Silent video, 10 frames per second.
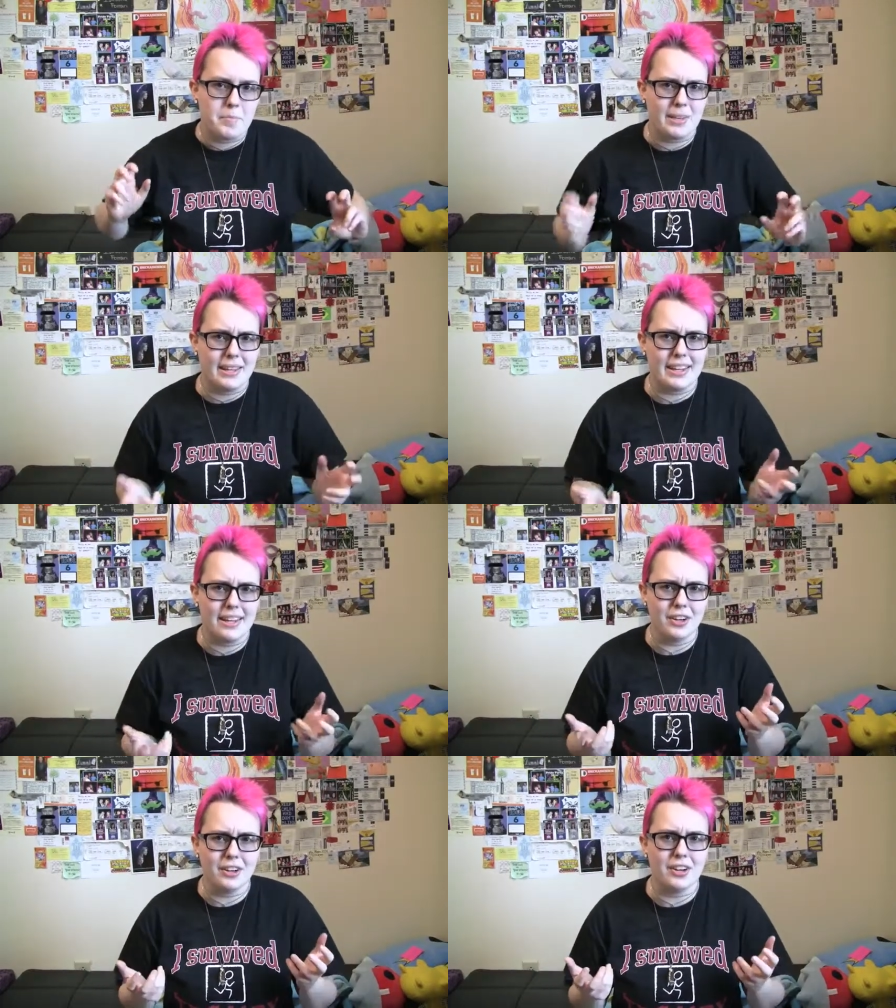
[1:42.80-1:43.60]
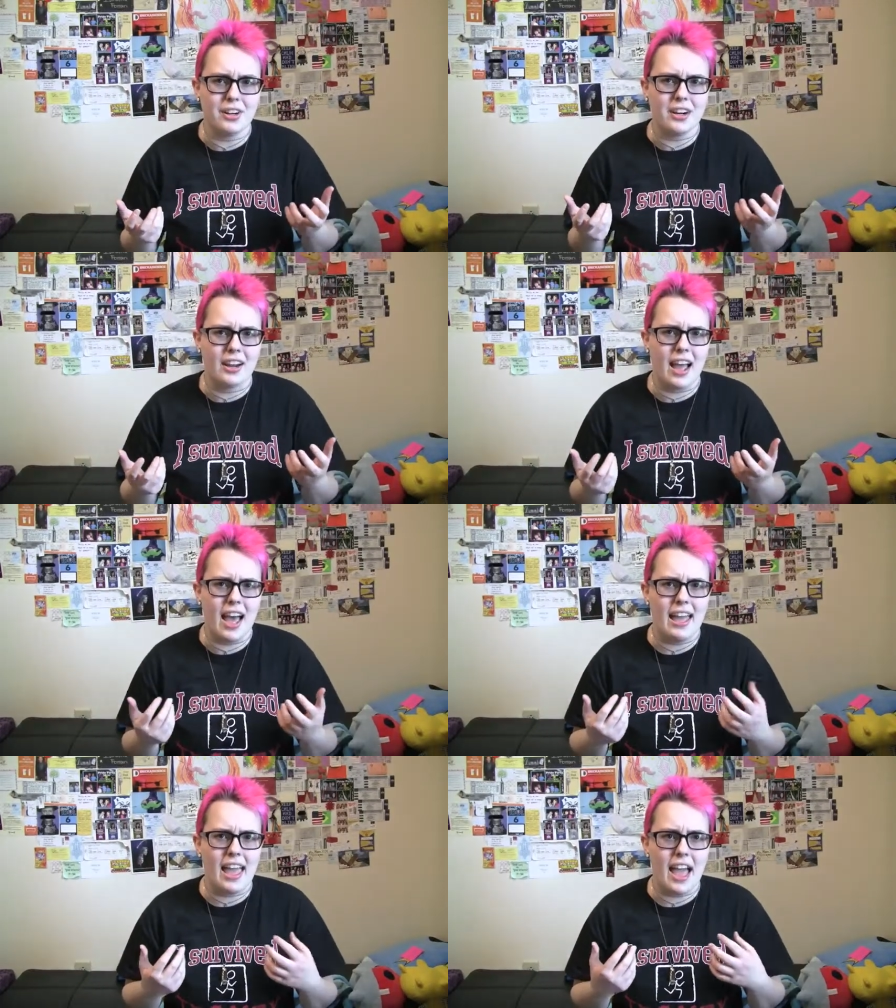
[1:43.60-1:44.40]
But here,
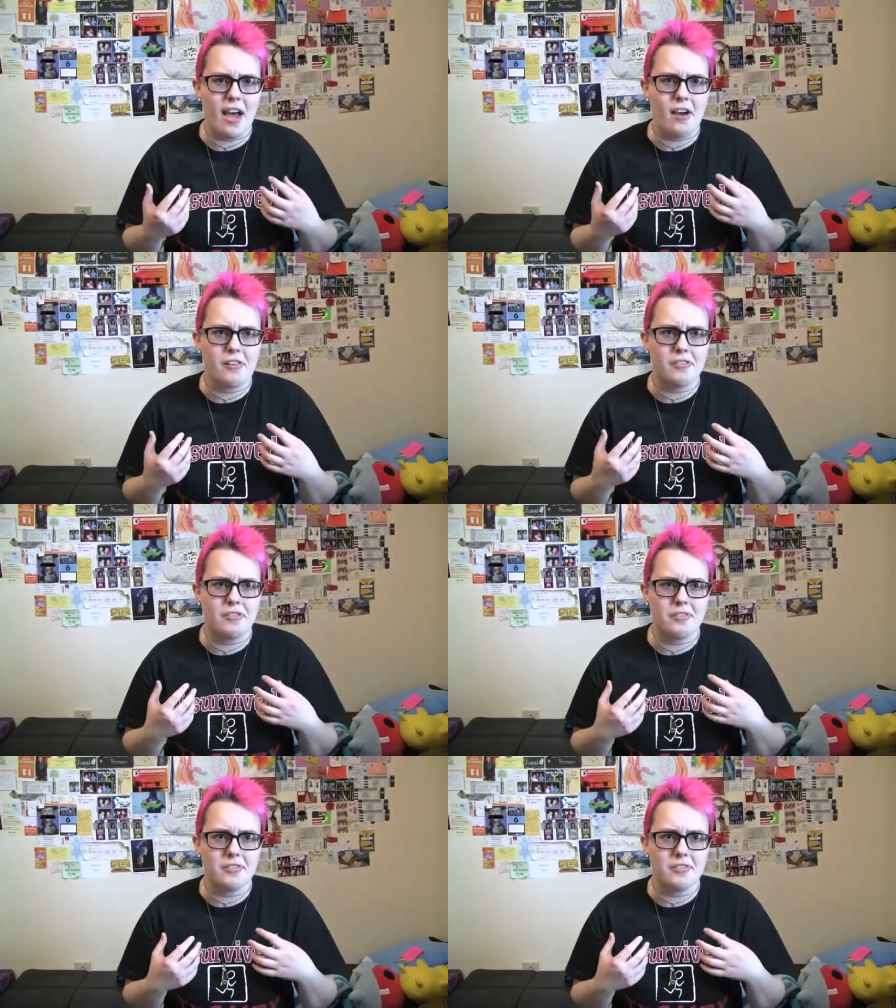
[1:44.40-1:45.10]
I have